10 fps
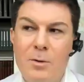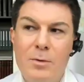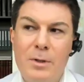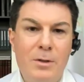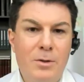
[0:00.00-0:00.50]

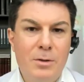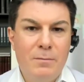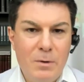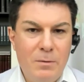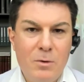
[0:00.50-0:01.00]

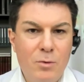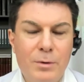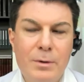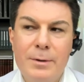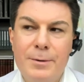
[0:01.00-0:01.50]
You
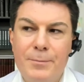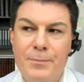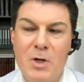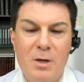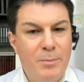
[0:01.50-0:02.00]
could
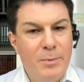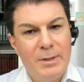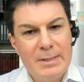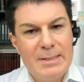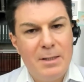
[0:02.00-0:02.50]

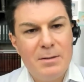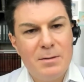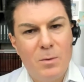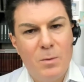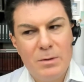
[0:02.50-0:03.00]
compare
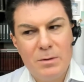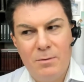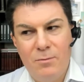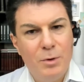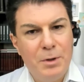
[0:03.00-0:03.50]
sex with
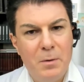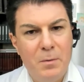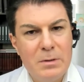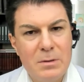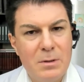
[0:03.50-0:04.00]
water
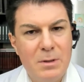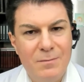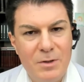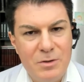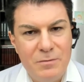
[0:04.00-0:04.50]

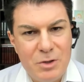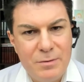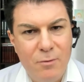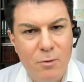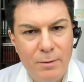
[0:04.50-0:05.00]
which
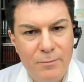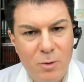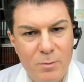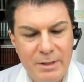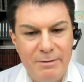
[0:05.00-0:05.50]
is fallen
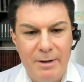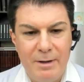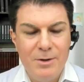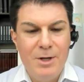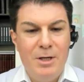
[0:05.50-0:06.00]
from the
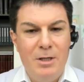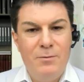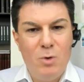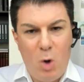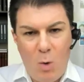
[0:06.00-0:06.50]
crane.
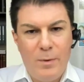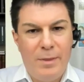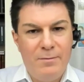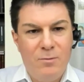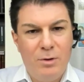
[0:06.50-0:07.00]
If you open
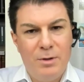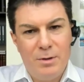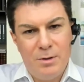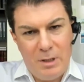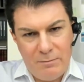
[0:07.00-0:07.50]
the
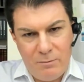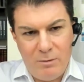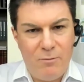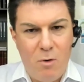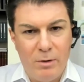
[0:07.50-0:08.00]
water, it
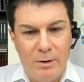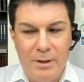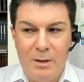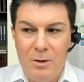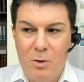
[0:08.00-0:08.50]
will fall,
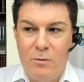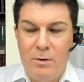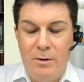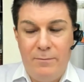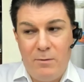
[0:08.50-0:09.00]
and
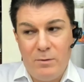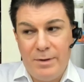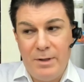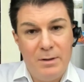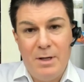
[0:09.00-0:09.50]
if you will
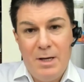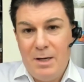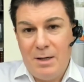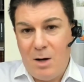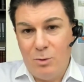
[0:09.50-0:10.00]
think
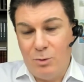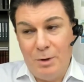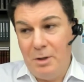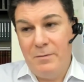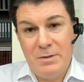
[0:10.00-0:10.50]
how to
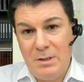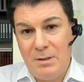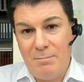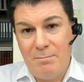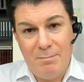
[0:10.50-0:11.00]
deal with
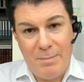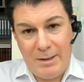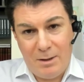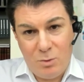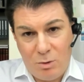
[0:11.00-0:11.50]
it,
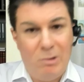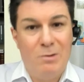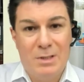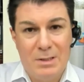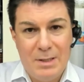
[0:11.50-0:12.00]
better to
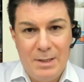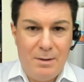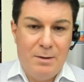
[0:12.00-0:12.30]
close this